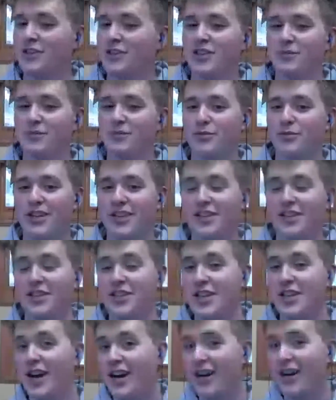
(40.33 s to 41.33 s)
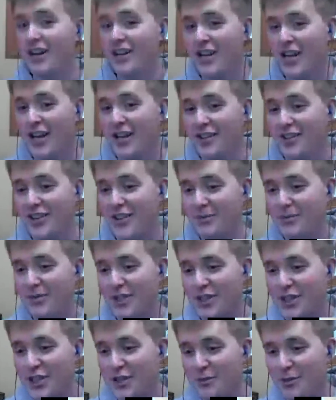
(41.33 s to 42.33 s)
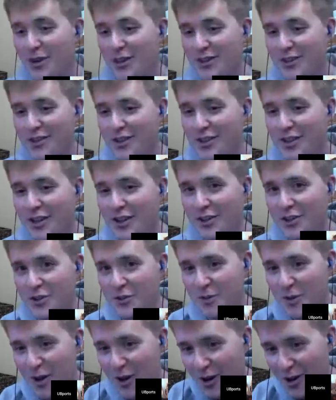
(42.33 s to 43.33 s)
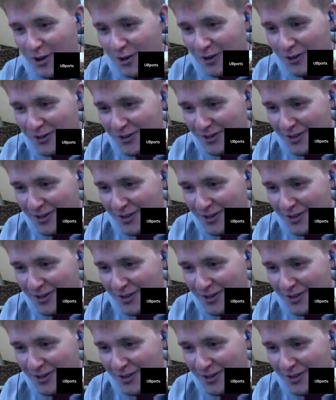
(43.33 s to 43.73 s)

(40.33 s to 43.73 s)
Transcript: to jump right in. Jan has something he wants to tell you all,